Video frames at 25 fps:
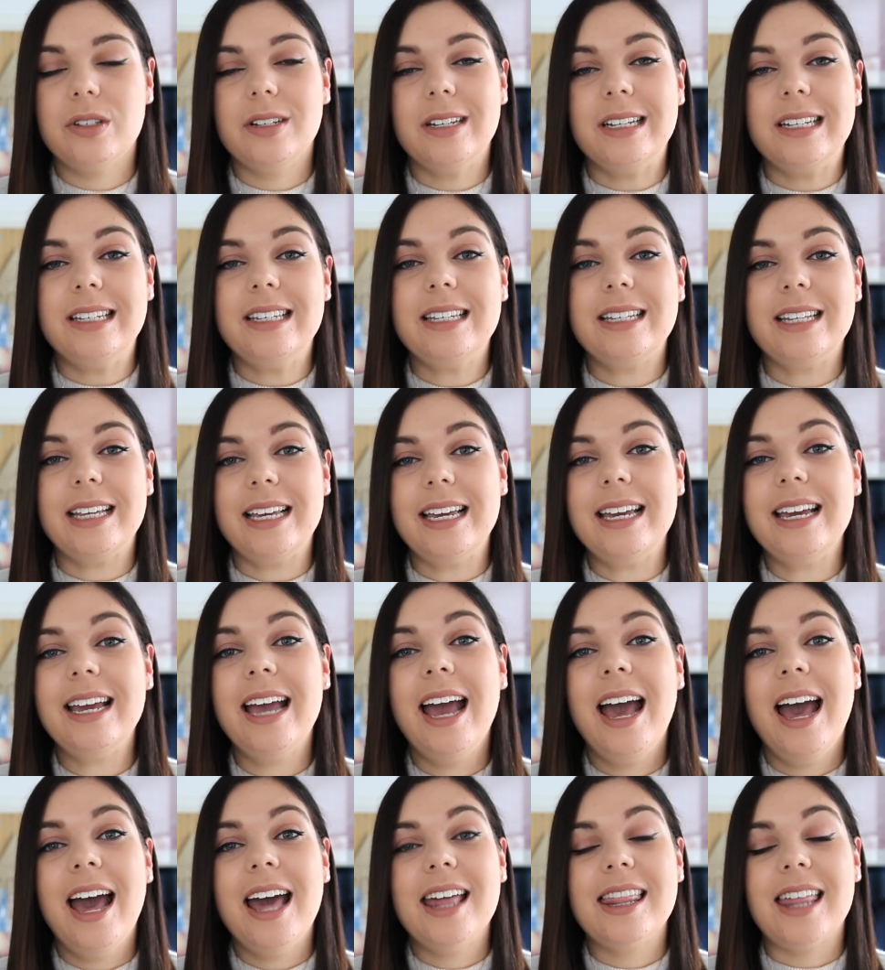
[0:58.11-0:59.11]
to see
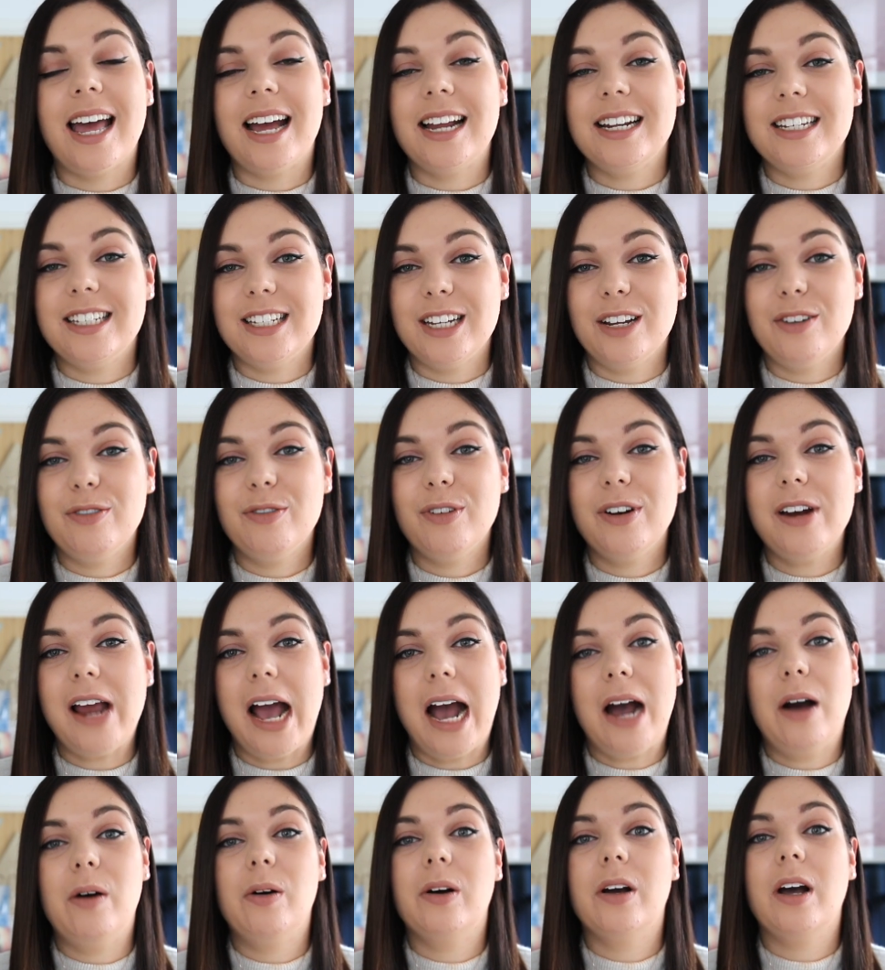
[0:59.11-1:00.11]
that different
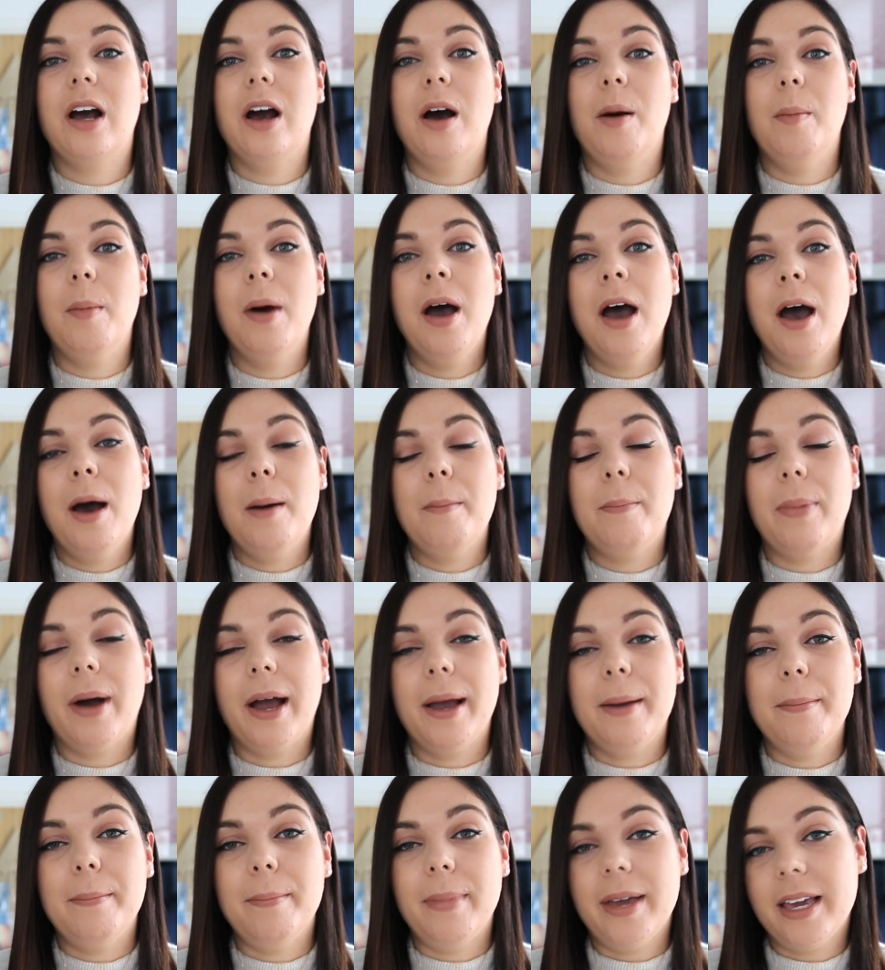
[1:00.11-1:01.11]
outcome
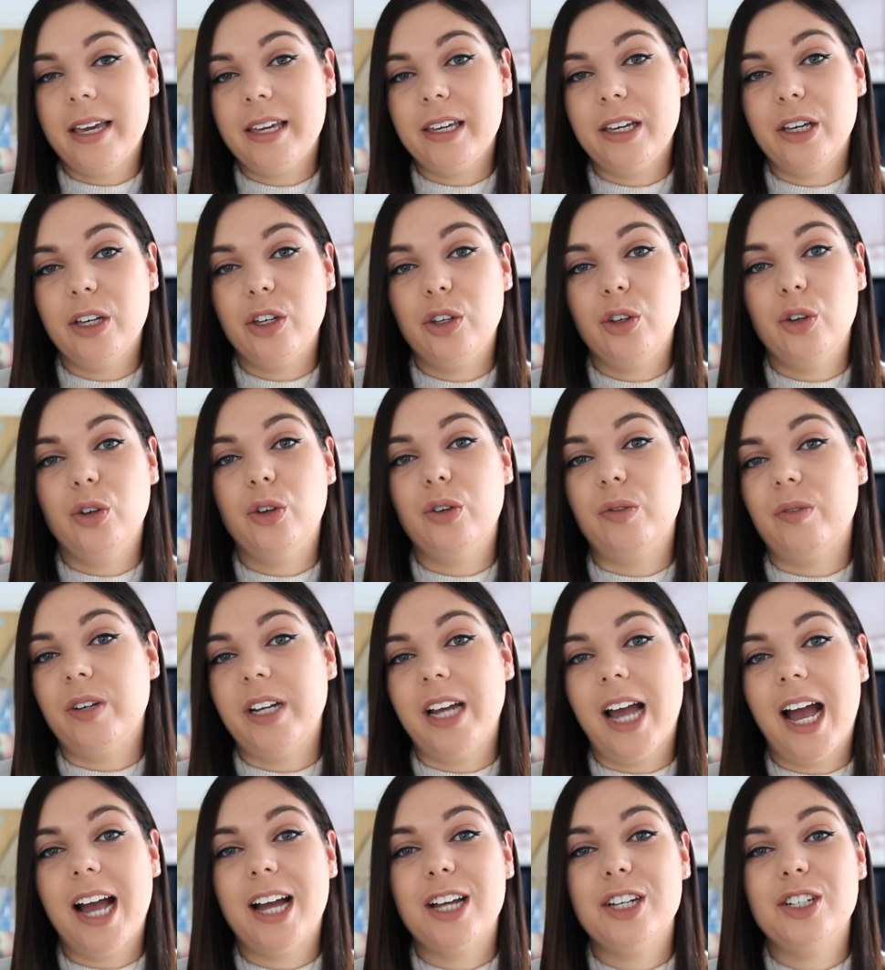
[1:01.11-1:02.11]
by making your
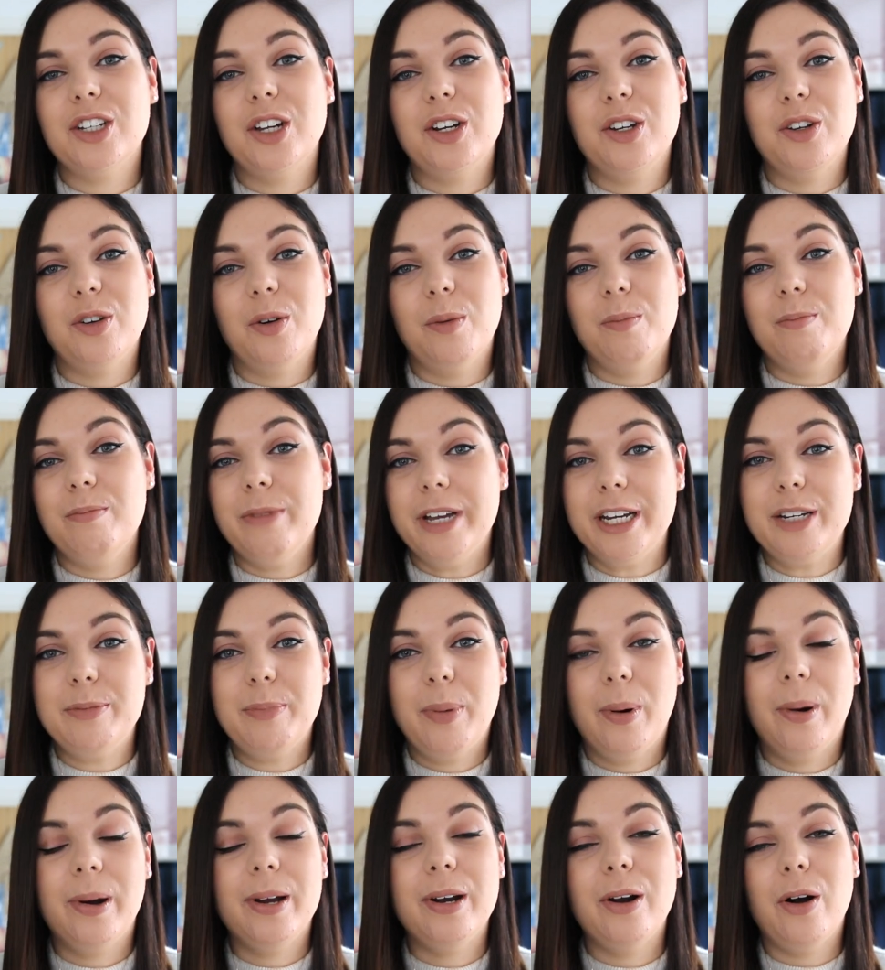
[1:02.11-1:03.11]
reaction, your
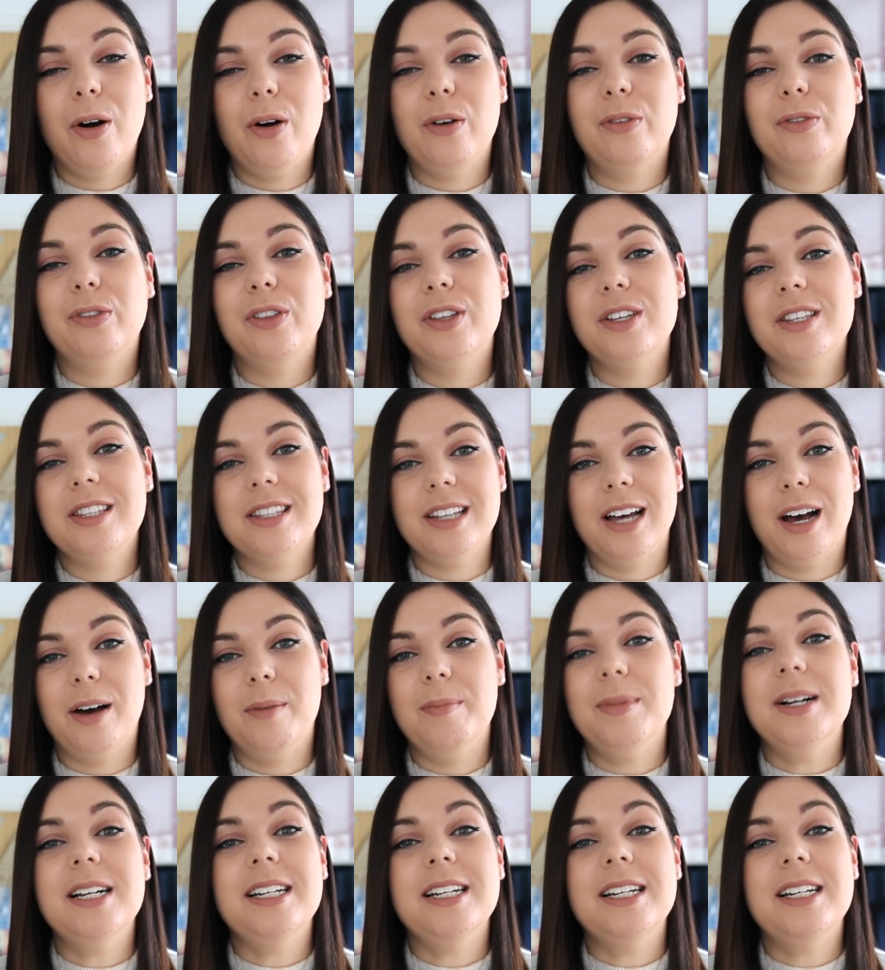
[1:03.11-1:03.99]
midpoint of the sum,